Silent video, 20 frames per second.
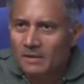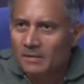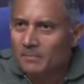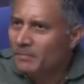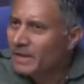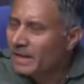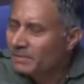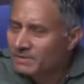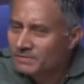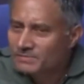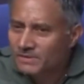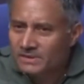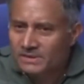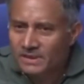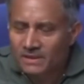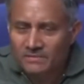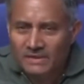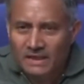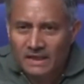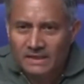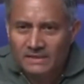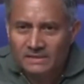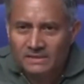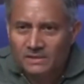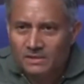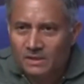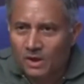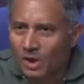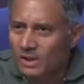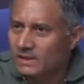maybe for surveillance
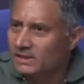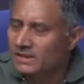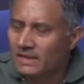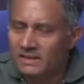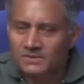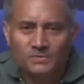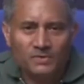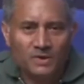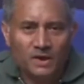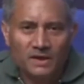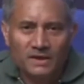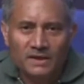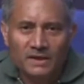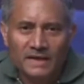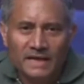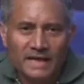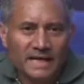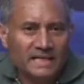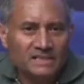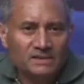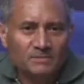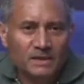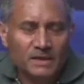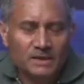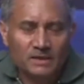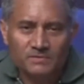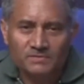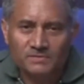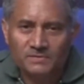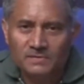or just for
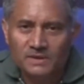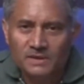harassment of